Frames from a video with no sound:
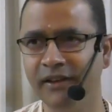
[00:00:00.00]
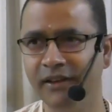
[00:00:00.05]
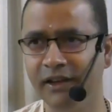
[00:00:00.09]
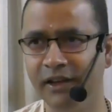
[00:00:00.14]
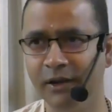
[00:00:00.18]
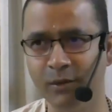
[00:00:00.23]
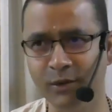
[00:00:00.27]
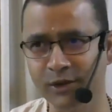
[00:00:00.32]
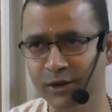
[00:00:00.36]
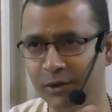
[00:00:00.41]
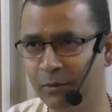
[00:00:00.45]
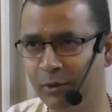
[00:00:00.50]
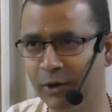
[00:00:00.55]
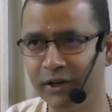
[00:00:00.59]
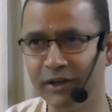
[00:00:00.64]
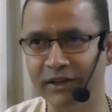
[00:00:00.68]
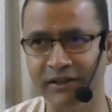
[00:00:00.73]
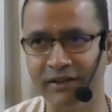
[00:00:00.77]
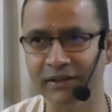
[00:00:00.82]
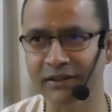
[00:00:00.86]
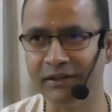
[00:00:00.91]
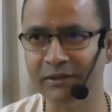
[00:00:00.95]
He was
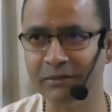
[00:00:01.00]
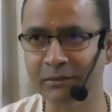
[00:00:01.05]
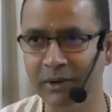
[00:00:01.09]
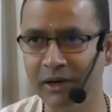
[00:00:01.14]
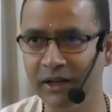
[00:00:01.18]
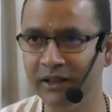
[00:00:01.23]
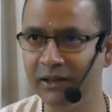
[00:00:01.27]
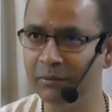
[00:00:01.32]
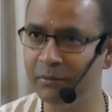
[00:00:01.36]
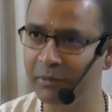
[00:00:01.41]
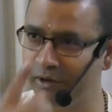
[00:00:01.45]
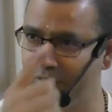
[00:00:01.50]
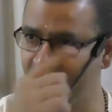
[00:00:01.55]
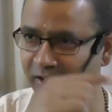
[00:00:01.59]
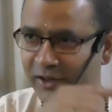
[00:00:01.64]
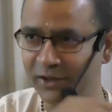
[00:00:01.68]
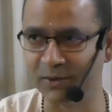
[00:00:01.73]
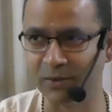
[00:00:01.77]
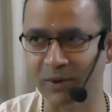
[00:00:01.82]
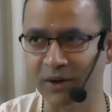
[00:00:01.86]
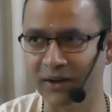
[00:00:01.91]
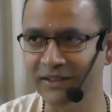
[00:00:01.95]
appointed by the
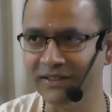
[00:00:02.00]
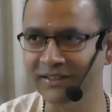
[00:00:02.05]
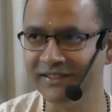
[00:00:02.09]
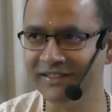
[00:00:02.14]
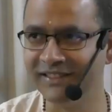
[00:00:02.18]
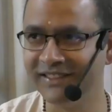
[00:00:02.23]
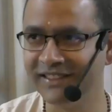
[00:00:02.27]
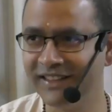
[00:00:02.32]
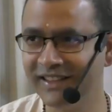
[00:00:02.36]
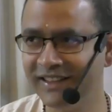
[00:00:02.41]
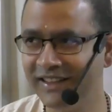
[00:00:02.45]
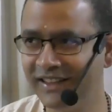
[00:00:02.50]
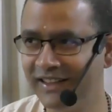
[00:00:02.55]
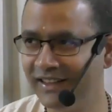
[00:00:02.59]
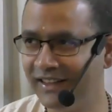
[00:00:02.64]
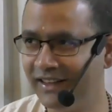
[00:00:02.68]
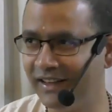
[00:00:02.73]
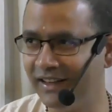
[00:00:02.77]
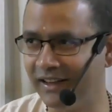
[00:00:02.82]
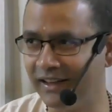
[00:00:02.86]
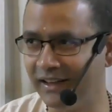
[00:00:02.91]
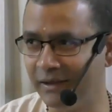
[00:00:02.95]
previous one,
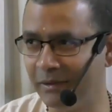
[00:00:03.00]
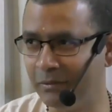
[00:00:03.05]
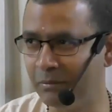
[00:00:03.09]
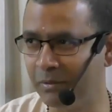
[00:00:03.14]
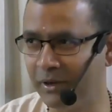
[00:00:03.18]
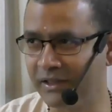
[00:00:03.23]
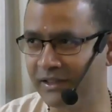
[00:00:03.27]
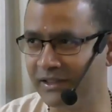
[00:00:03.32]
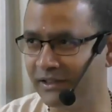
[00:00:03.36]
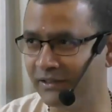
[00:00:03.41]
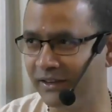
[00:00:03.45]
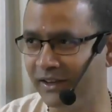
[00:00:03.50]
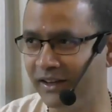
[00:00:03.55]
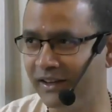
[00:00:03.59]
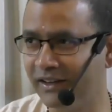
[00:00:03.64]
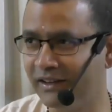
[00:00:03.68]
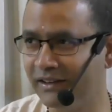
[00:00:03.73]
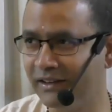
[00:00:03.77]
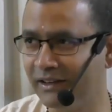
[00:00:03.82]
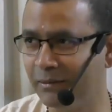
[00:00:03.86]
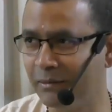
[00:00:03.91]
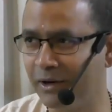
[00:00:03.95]
passed away
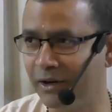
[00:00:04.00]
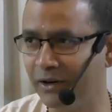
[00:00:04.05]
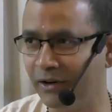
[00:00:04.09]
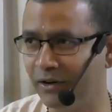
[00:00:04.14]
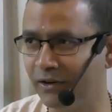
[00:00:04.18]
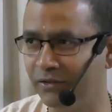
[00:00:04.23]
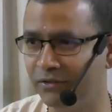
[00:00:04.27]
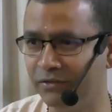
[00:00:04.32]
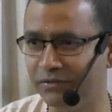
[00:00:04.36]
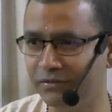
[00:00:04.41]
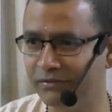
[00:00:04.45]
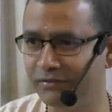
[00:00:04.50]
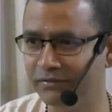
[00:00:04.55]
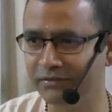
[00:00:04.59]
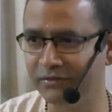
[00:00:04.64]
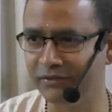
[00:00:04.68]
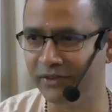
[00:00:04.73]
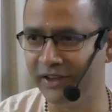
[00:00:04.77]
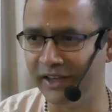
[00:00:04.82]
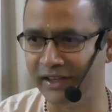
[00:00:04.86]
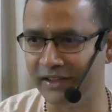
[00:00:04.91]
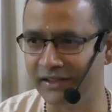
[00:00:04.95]
in a matter of
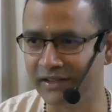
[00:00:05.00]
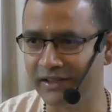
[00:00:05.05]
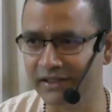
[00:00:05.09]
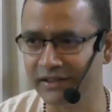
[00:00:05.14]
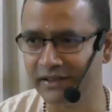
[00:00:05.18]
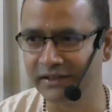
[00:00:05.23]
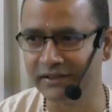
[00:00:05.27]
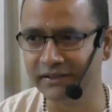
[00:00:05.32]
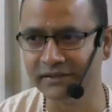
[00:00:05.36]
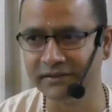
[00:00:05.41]
weeks.